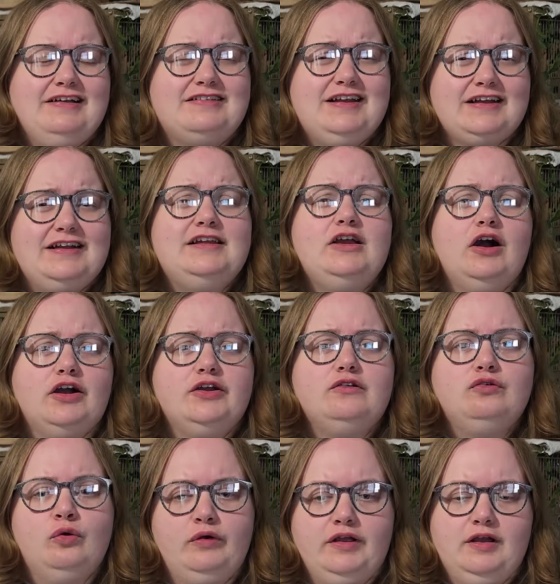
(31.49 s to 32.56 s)
exactly are
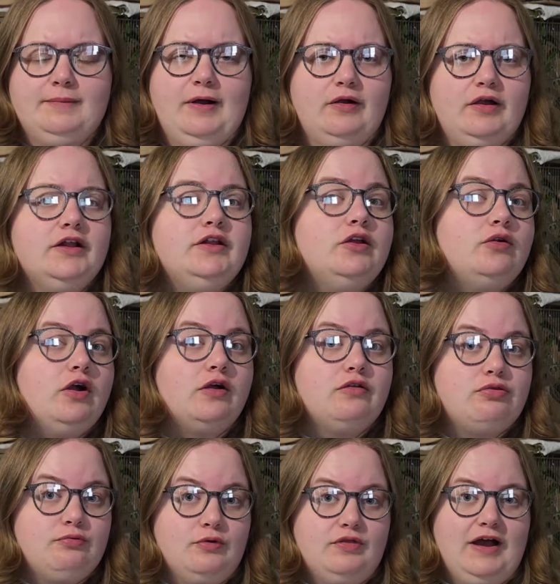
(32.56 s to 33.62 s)
you talking about? Can you go
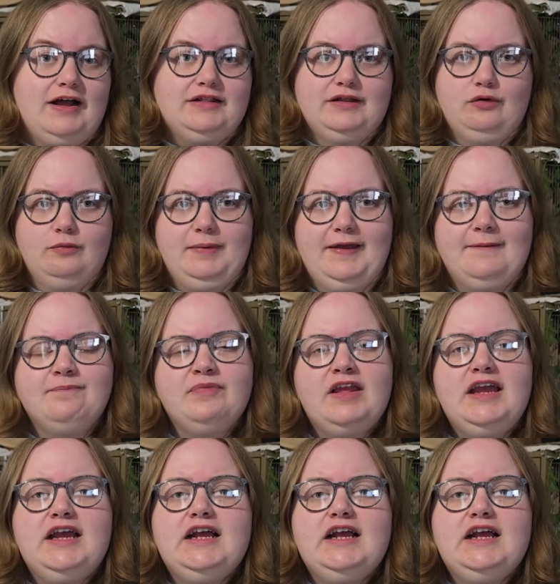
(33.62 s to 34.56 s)
through that a little bit?